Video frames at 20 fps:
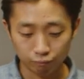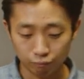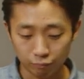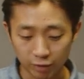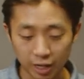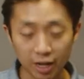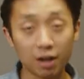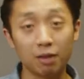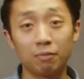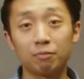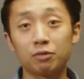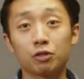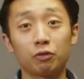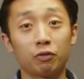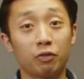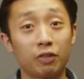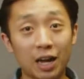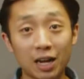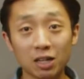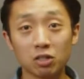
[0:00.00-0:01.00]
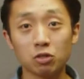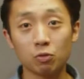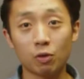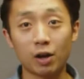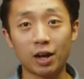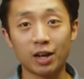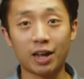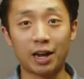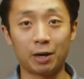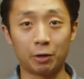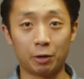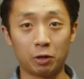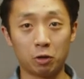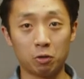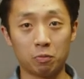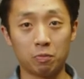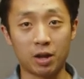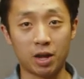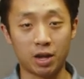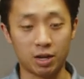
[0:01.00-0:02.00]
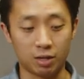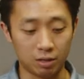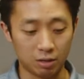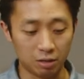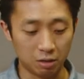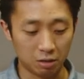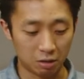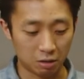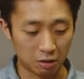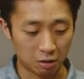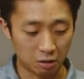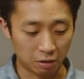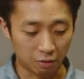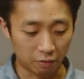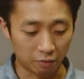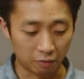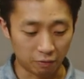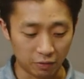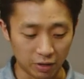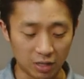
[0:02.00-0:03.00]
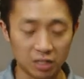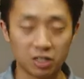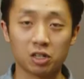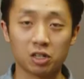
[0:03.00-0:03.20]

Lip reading: yeah, so that's why I recommend these